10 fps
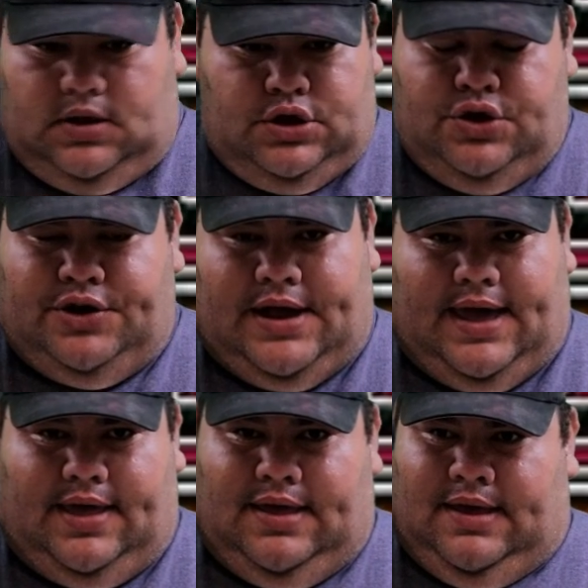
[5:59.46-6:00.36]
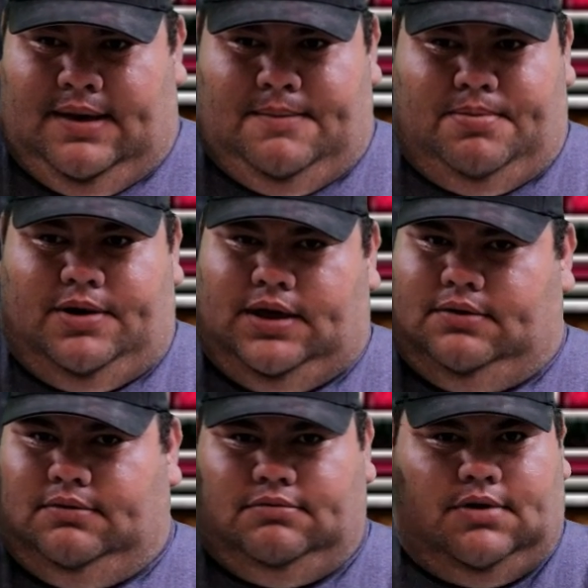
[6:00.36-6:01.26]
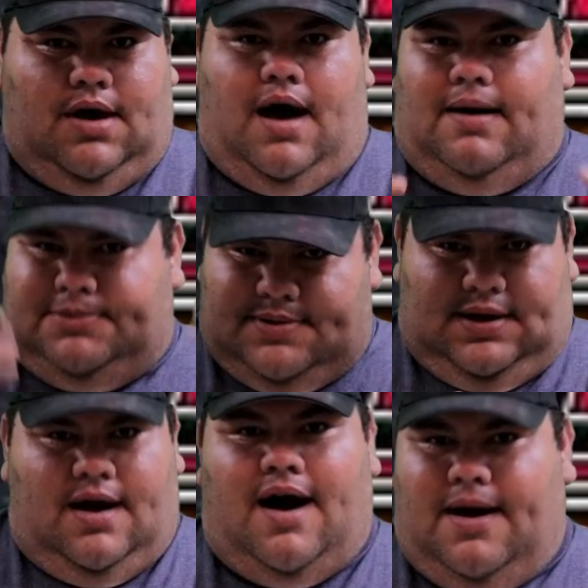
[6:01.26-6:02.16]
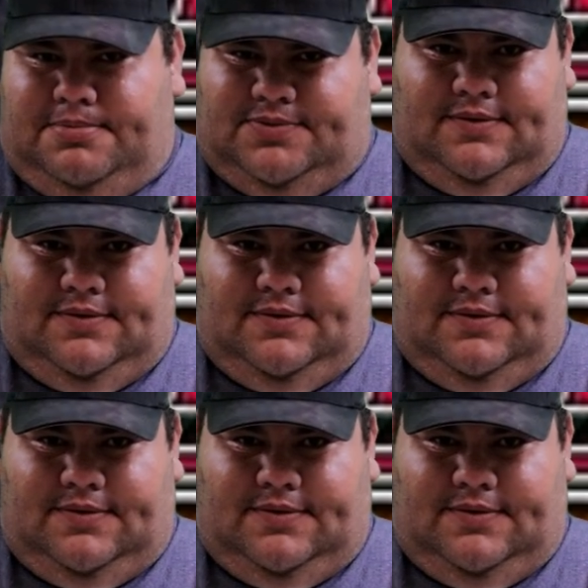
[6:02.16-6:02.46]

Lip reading: you're not putting gobs and gobs